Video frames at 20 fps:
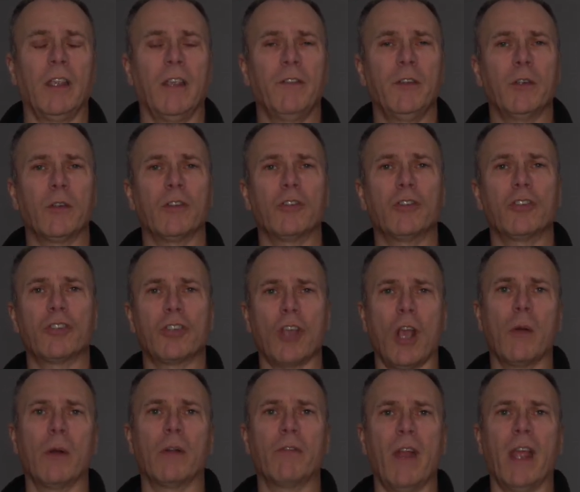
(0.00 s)
if you can
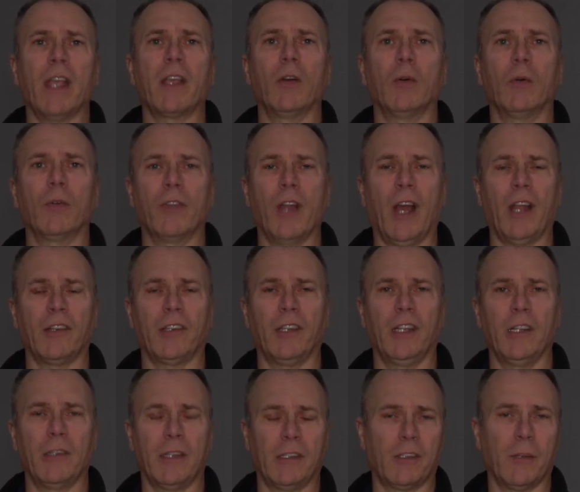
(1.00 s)
show a record that
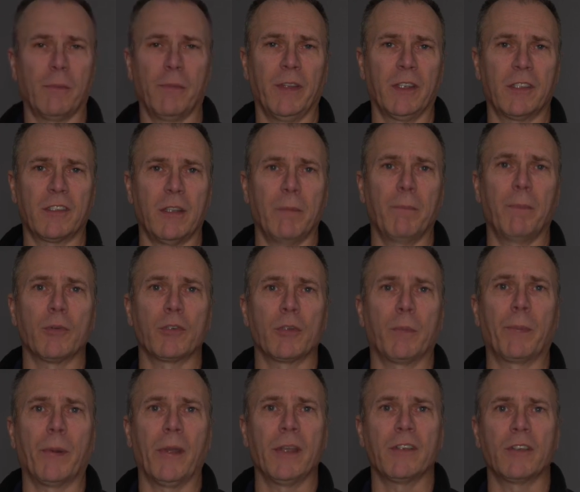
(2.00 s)
actually is something simple to
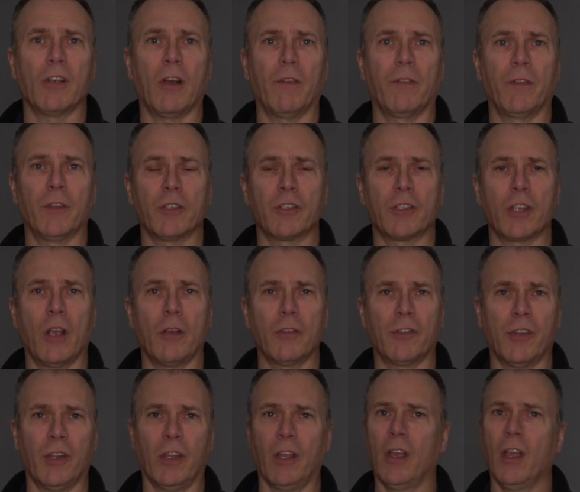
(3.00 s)
print off, that
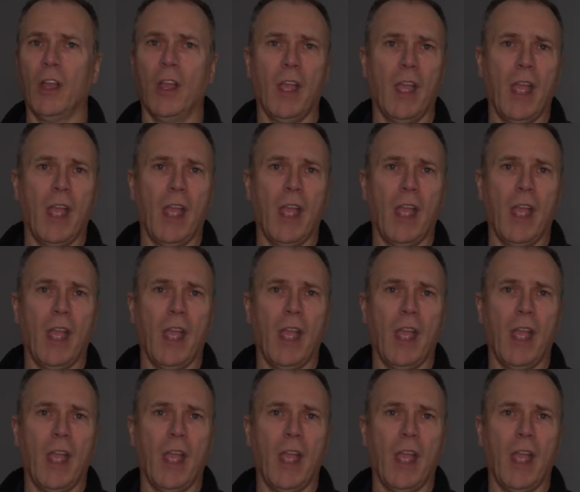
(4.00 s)
shows that